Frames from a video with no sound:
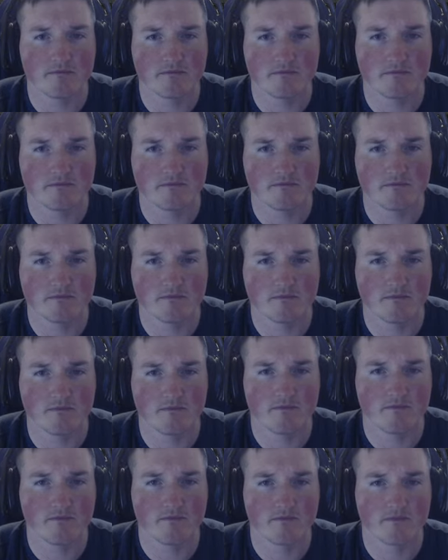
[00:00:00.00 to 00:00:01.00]

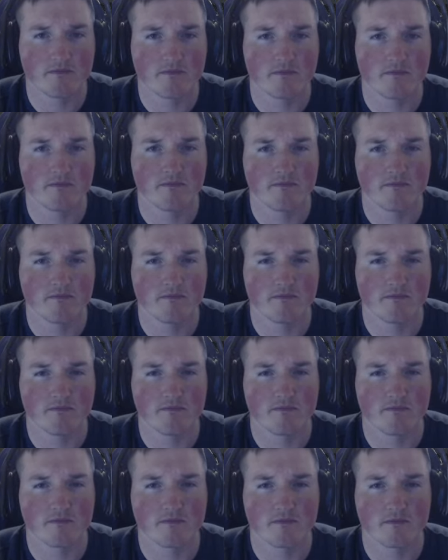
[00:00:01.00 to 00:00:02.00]

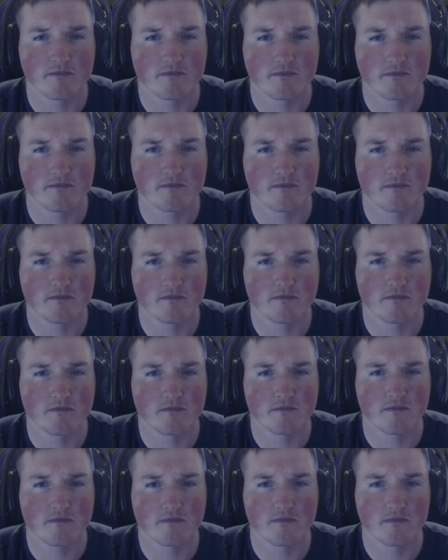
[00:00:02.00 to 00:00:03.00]

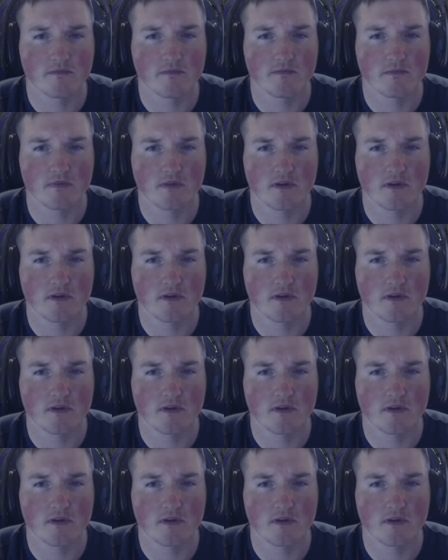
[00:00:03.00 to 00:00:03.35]
[no speech]